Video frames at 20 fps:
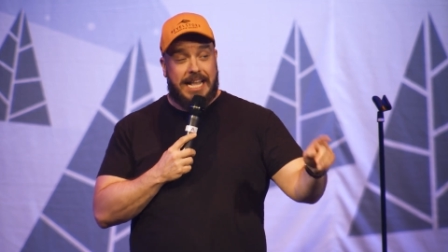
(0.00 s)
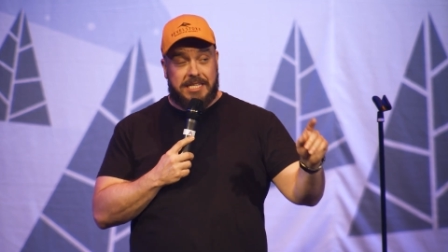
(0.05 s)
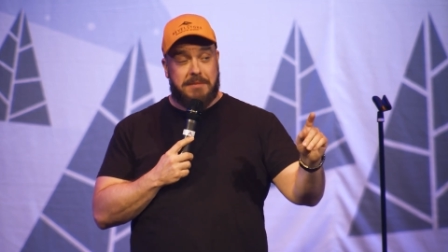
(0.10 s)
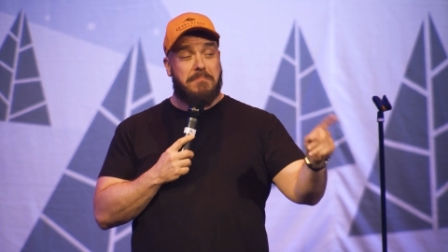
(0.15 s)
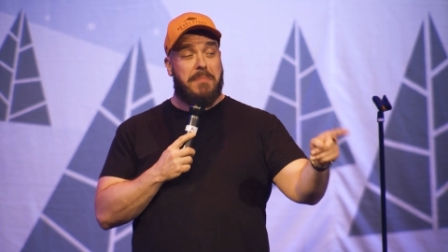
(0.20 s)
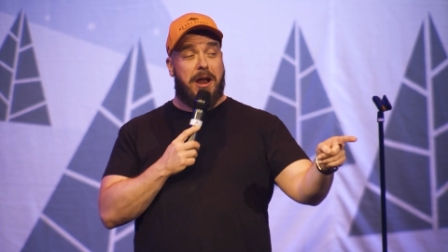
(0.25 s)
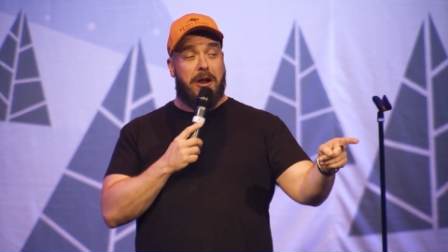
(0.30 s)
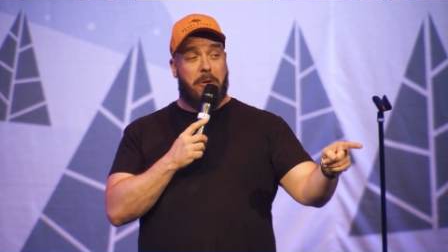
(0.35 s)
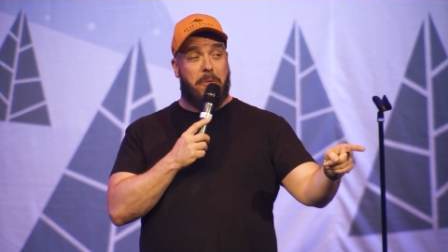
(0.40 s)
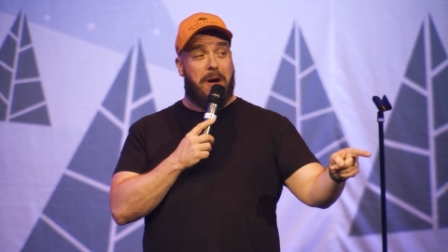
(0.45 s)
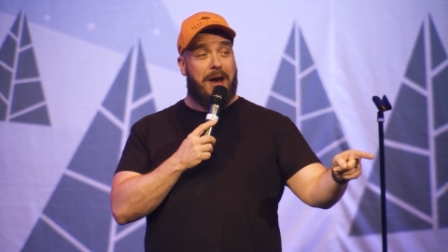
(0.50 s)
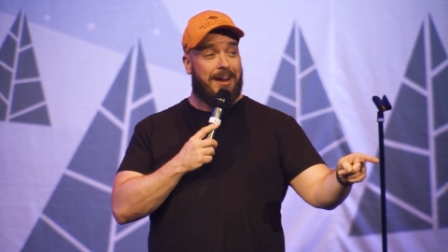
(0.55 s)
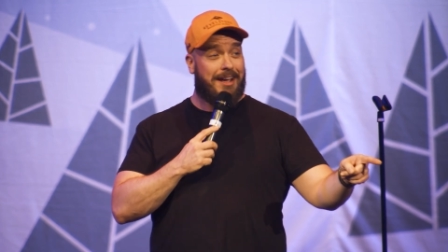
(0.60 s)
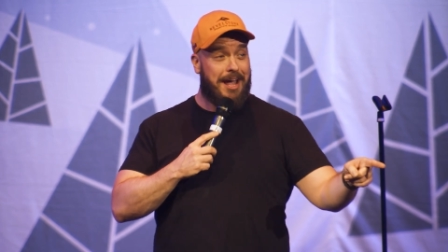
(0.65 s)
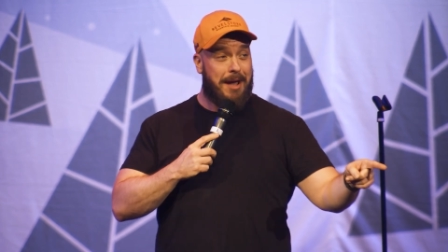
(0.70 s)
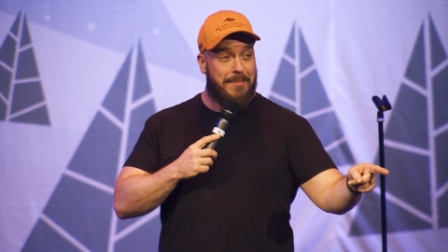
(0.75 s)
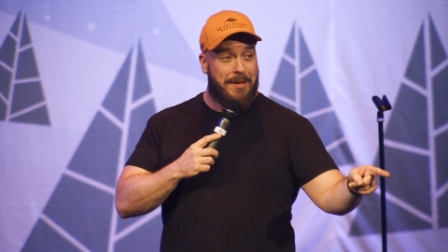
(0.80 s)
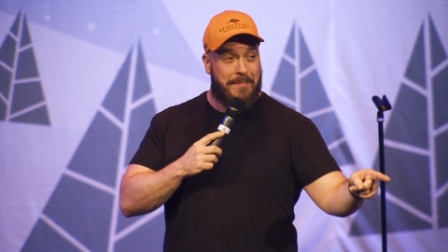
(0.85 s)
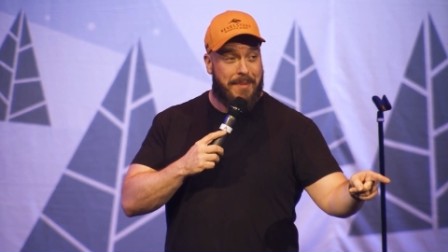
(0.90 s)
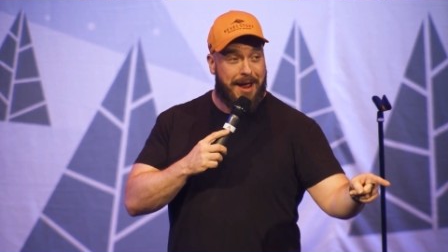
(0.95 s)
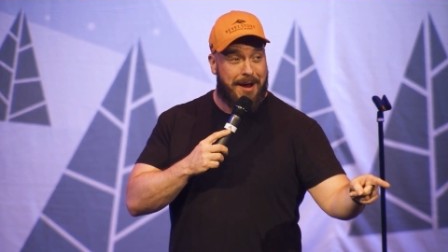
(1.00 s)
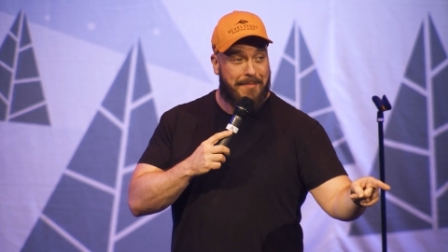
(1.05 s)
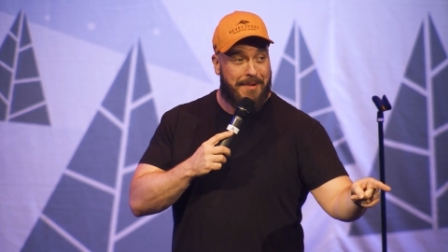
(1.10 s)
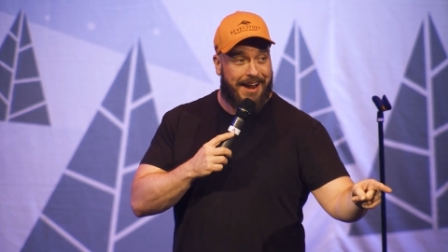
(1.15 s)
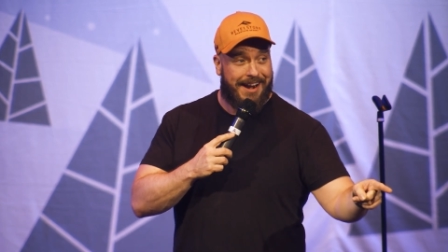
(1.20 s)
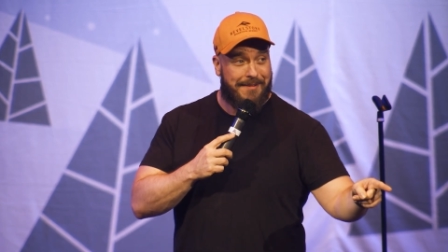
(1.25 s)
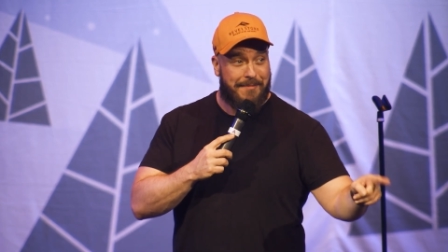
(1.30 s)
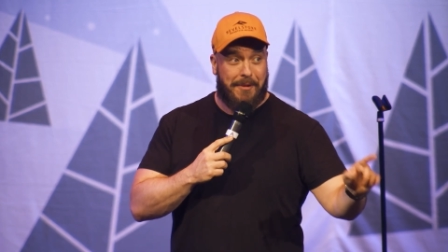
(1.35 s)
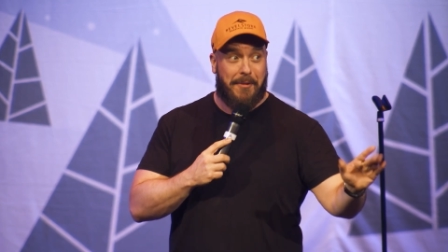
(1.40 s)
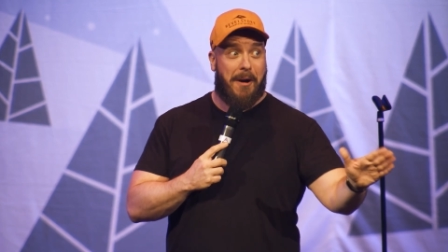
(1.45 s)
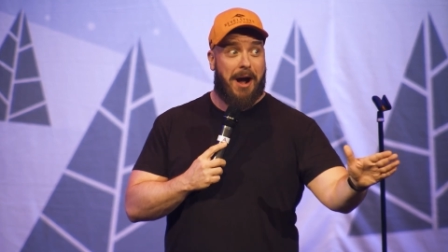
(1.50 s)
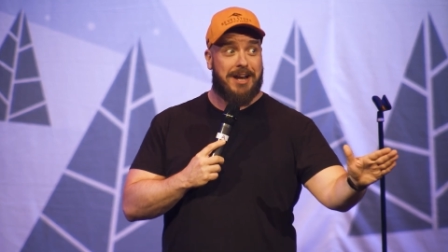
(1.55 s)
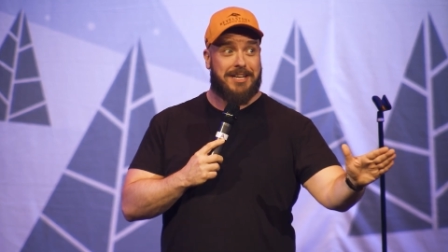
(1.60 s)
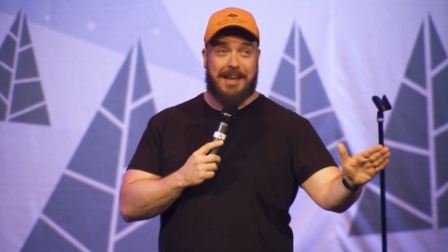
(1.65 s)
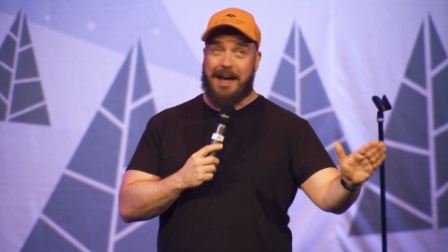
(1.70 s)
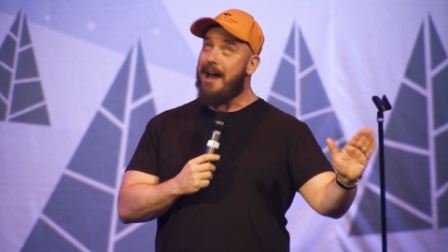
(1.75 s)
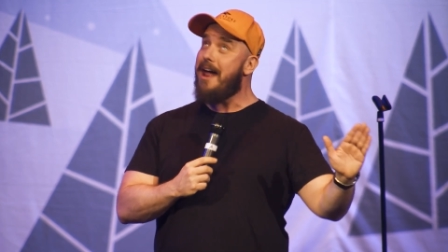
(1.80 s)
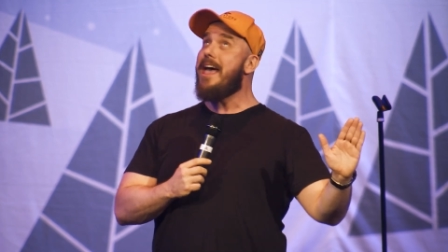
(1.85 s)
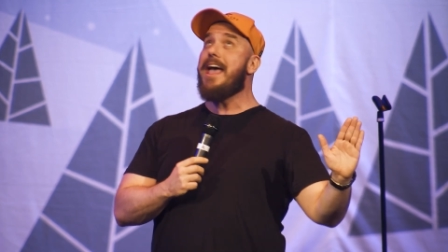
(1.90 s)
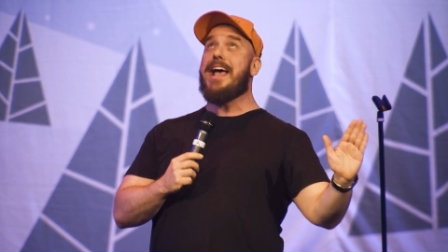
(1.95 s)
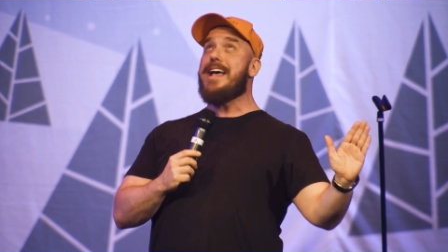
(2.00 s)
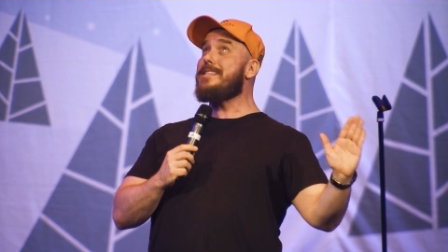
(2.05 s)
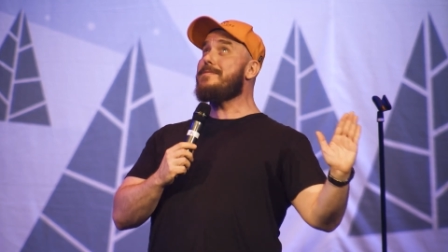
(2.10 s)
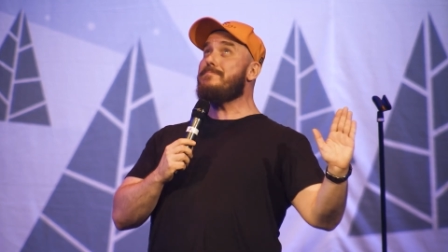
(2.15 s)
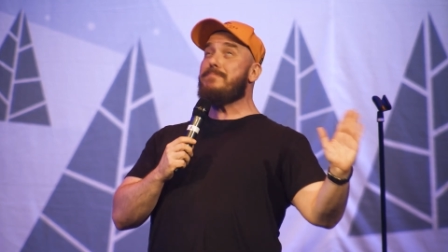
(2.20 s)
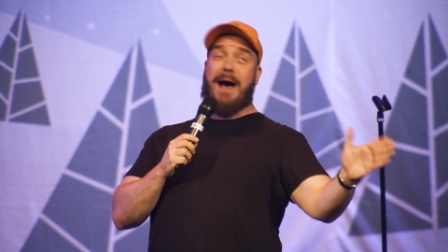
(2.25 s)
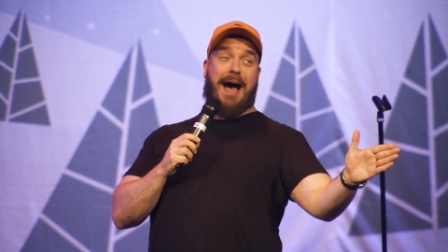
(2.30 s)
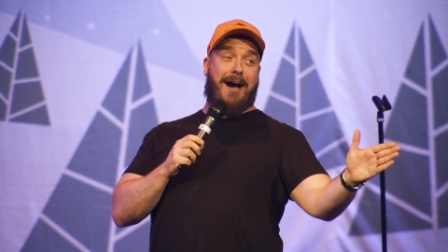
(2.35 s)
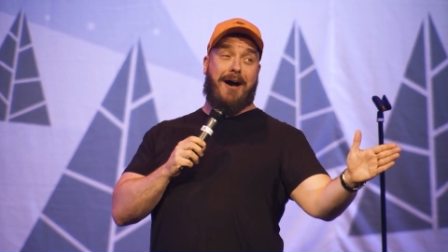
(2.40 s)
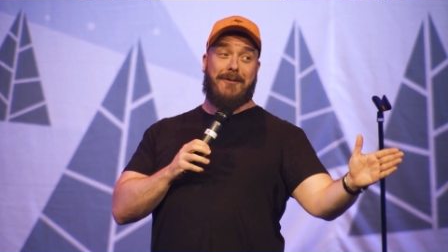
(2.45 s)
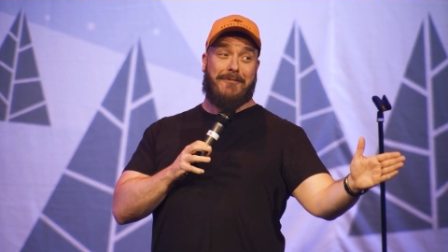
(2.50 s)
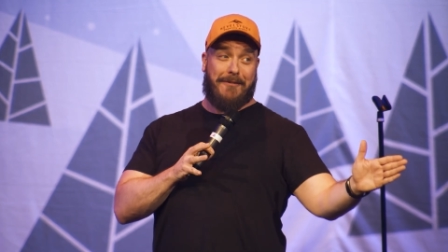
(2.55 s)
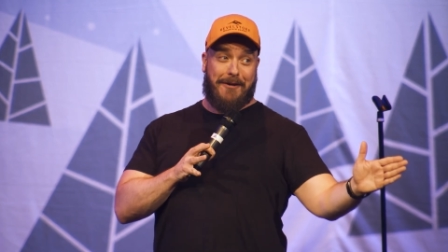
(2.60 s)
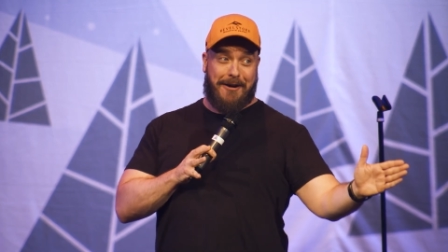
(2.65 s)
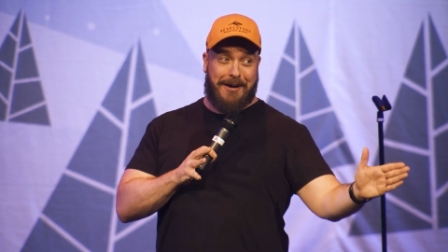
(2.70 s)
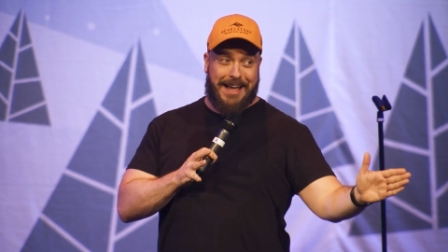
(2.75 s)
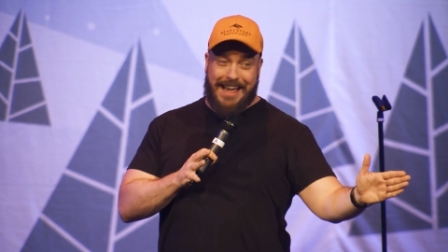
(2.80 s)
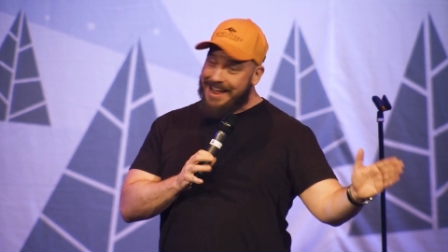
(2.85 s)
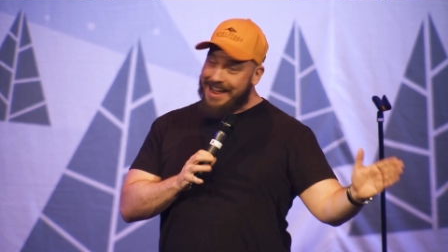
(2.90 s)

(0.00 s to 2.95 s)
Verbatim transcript: That's a marijuana gummy bear, buddy. But watch out, it's powerful.